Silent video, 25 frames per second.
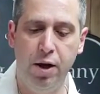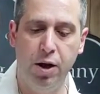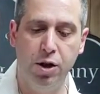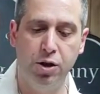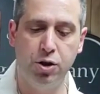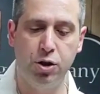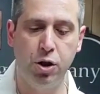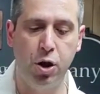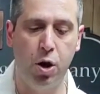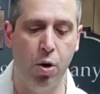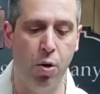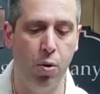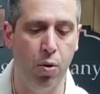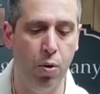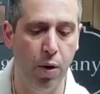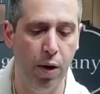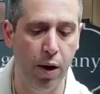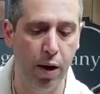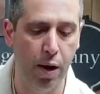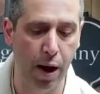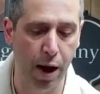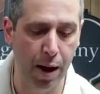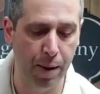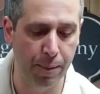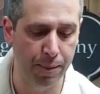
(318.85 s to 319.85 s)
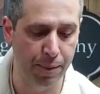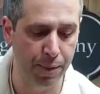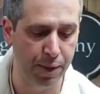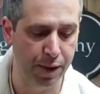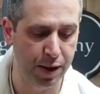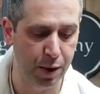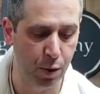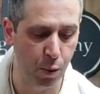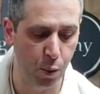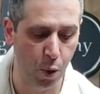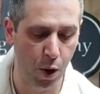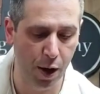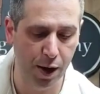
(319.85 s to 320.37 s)
So
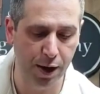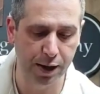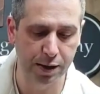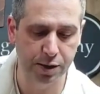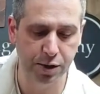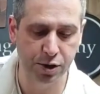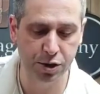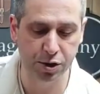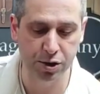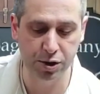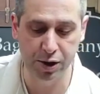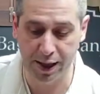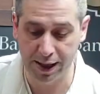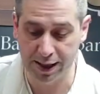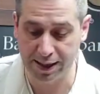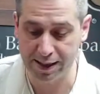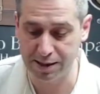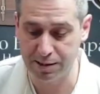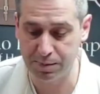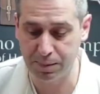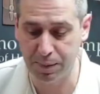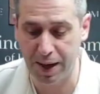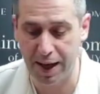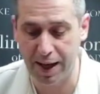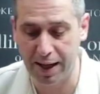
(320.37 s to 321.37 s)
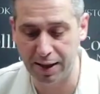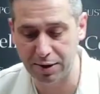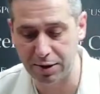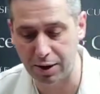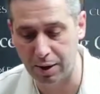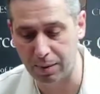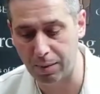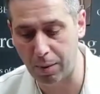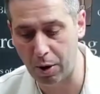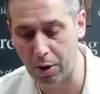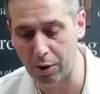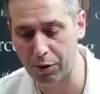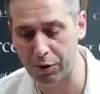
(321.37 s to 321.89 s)
the 1-inch expands
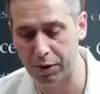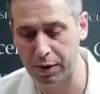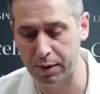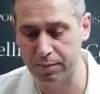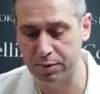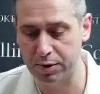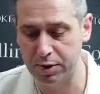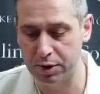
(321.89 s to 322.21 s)
on both of them.